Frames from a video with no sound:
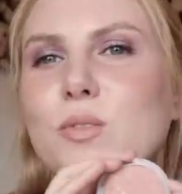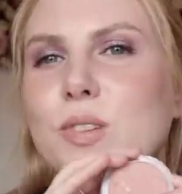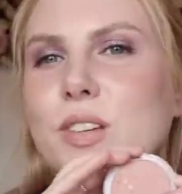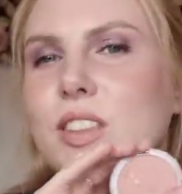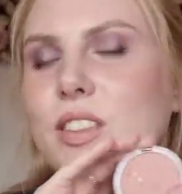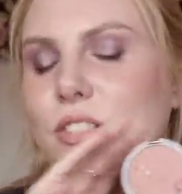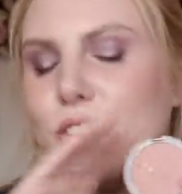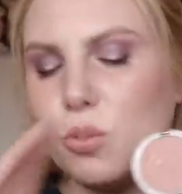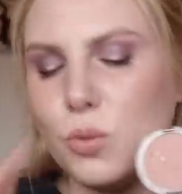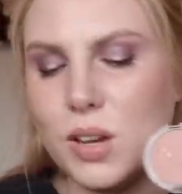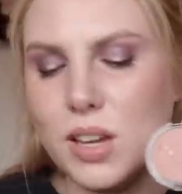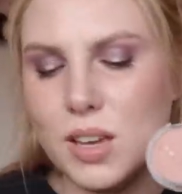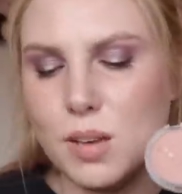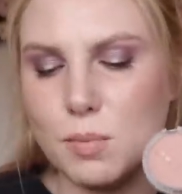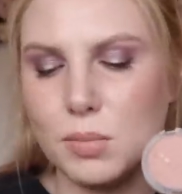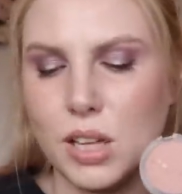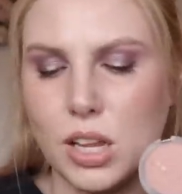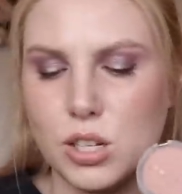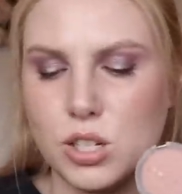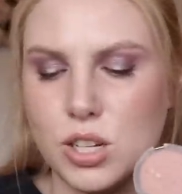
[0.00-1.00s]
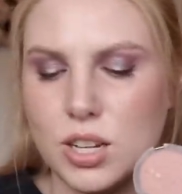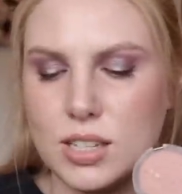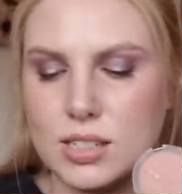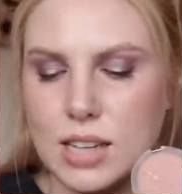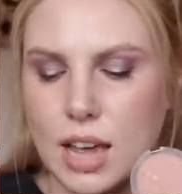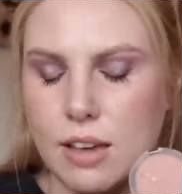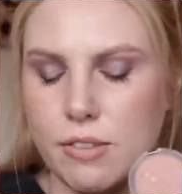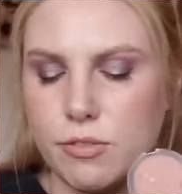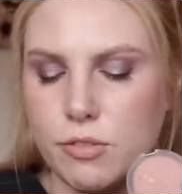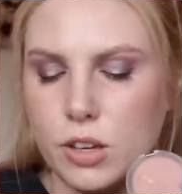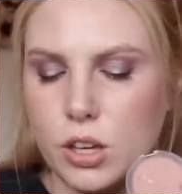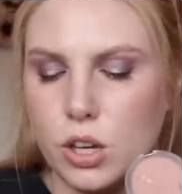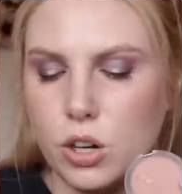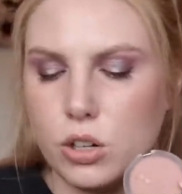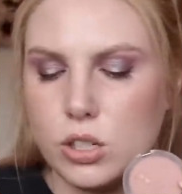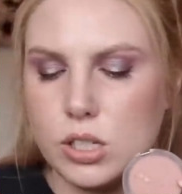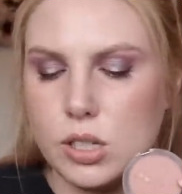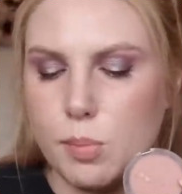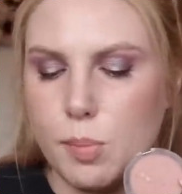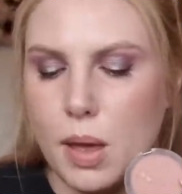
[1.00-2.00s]
with the three blushes, I
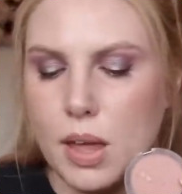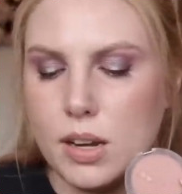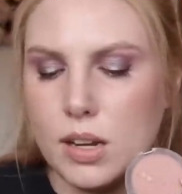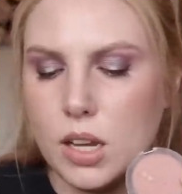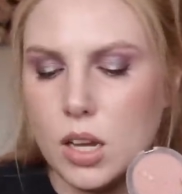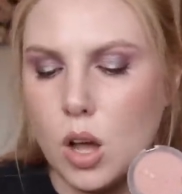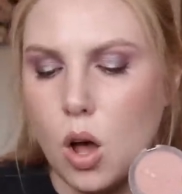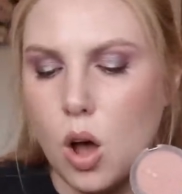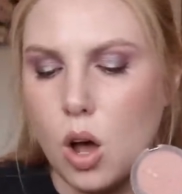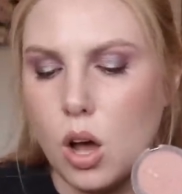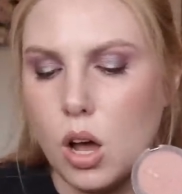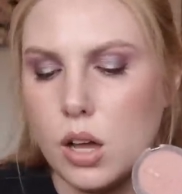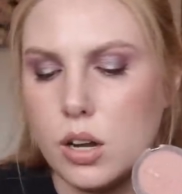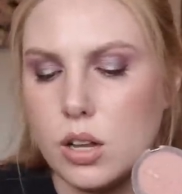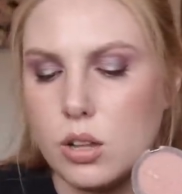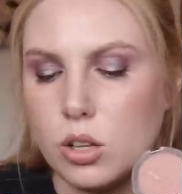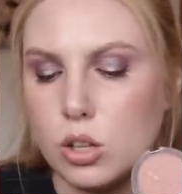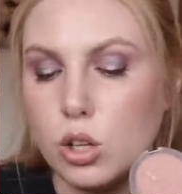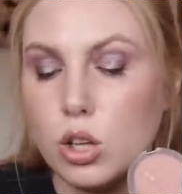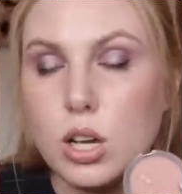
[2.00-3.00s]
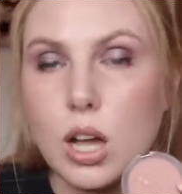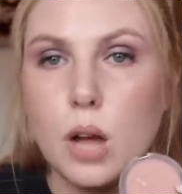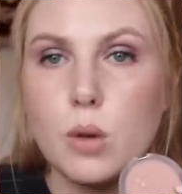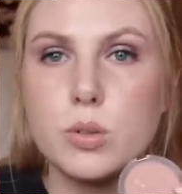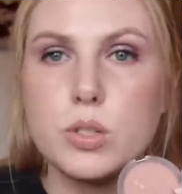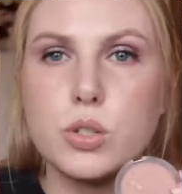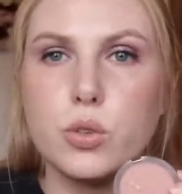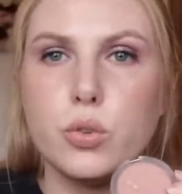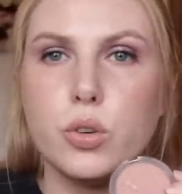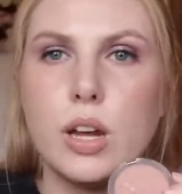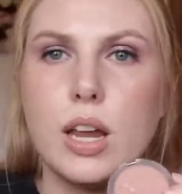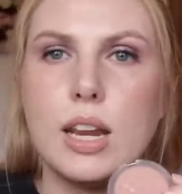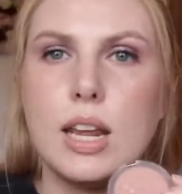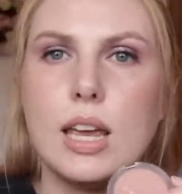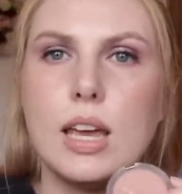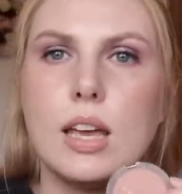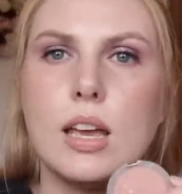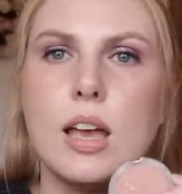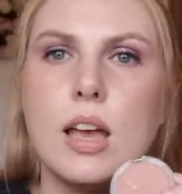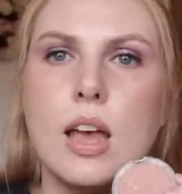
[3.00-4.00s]
figured depending on the look I was
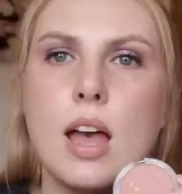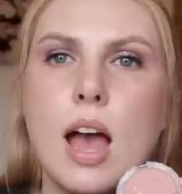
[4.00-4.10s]
creating,